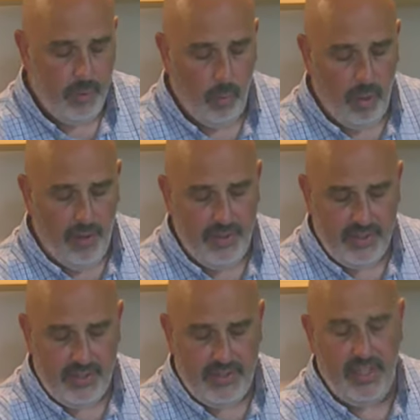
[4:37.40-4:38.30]
while
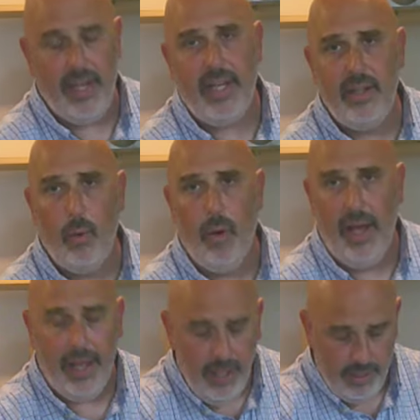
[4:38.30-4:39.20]
this is sitting in the
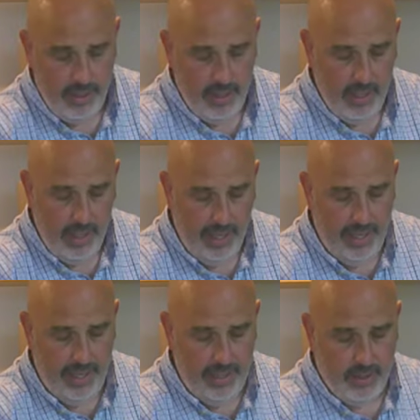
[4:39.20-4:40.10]
whey,
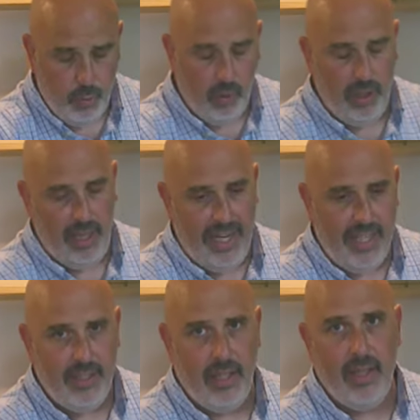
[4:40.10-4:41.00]
we're
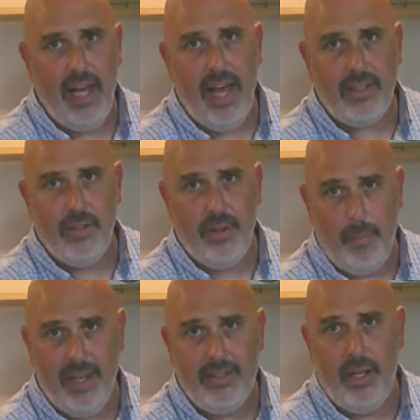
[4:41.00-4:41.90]
letting the
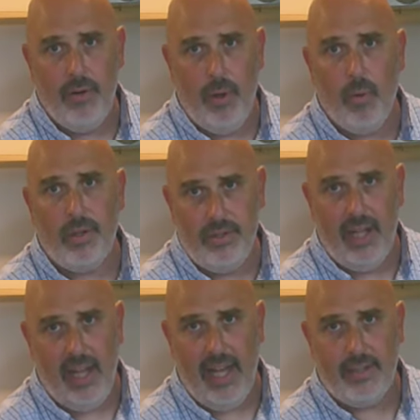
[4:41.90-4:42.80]
bacteria work on the
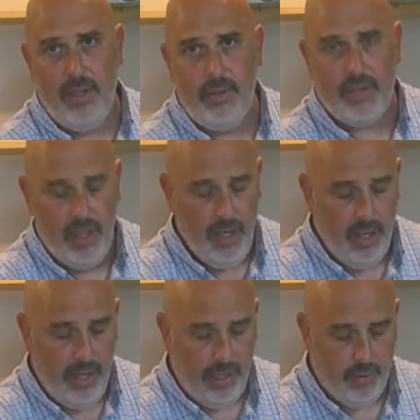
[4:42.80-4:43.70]
lactose
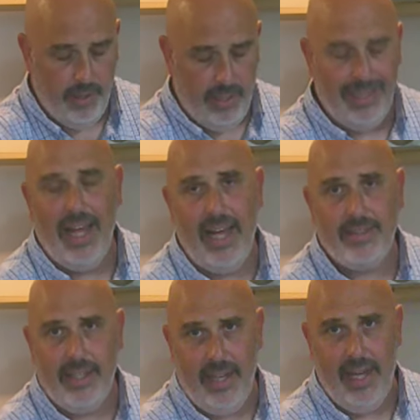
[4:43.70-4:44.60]
and create
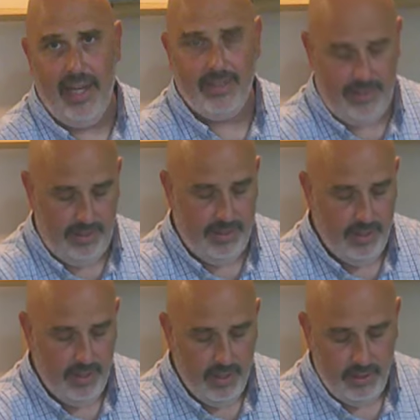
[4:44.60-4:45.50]
lactic acid.
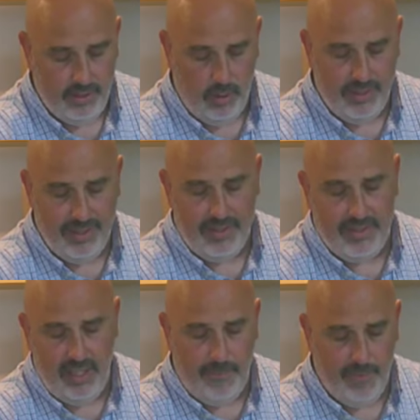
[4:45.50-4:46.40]
So it's
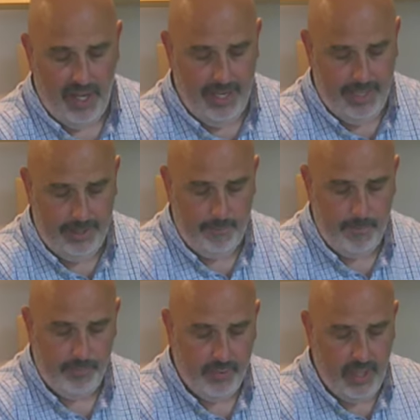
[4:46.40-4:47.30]
acidifying
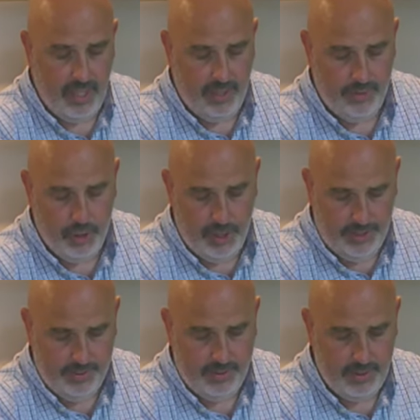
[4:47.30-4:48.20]
the
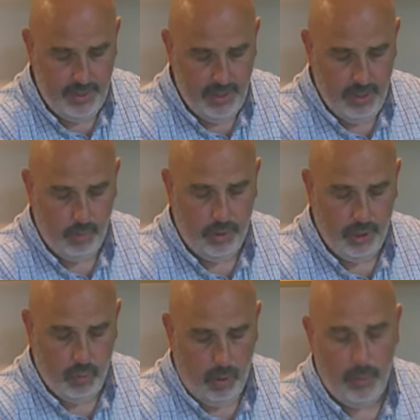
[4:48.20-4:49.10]
cheese, which
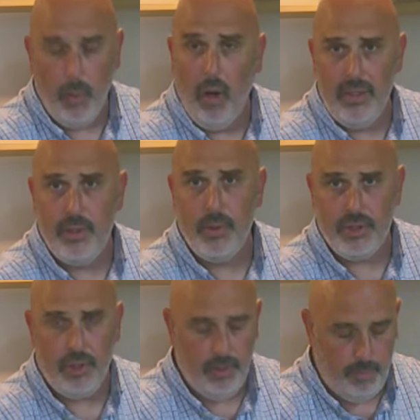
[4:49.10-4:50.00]
is what we want to a
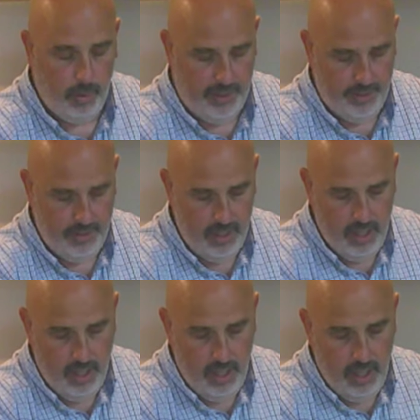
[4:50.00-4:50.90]
certain point.
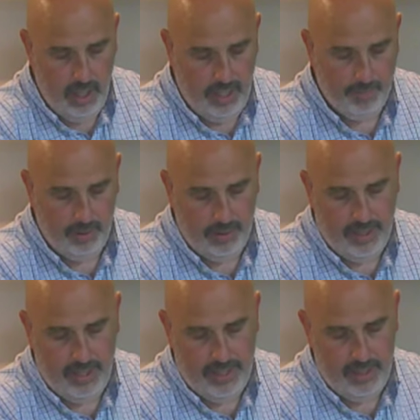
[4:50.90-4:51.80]
I'm
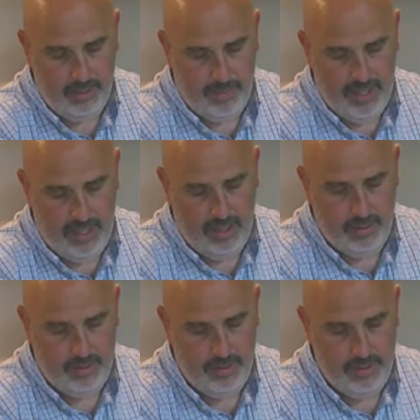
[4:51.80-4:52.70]
looking at about